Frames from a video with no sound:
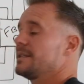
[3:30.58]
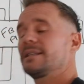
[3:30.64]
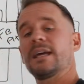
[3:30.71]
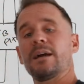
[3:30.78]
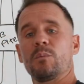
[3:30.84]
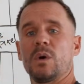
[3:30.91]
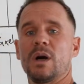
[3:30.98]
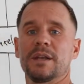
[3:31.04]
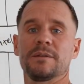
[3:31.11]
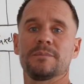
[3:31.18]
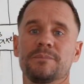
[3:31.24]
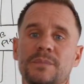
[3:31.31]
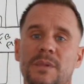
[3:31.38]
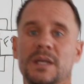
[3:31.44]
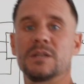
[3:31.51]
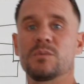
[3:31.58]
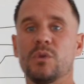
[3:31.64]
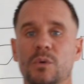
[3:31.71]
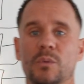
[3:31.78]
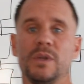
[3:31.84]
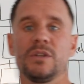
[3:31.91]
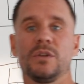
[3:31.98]
step 1 is
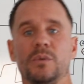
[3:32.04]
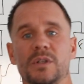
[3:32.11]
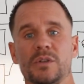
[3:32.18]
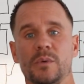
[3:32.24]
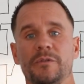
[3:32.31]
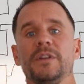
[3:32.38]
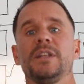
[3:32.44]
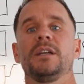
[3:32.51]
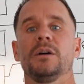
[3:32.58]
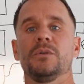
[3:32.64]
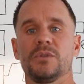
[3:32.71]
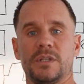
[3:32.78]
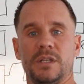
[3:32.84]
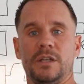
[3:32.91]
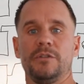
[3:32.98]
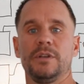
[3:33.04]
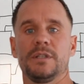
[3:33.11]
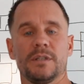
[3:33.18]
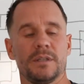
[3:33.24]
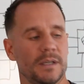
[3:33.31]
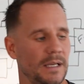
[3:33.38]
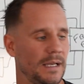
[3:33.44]
what we do. We do a video
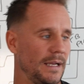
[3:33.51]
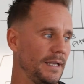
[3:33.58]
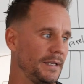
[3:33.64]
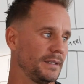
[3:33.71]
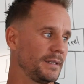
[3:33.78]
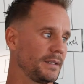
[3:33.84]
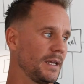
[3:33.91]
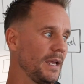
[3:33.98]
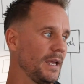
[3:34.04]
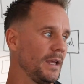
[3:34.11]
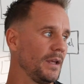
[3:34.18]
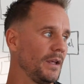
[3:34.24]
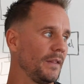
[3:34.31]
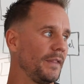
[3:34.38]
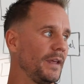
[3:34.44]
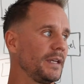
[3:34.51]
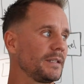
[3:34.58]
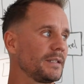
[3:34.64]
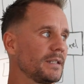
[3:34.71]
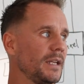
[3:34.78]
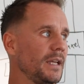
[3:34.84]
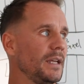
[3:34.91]
series, and
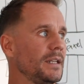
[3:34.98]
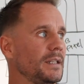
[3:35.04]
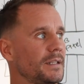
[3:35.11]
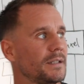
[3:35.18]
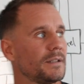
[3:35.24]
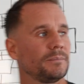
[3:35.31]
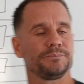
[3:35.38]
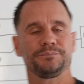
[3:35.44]
this is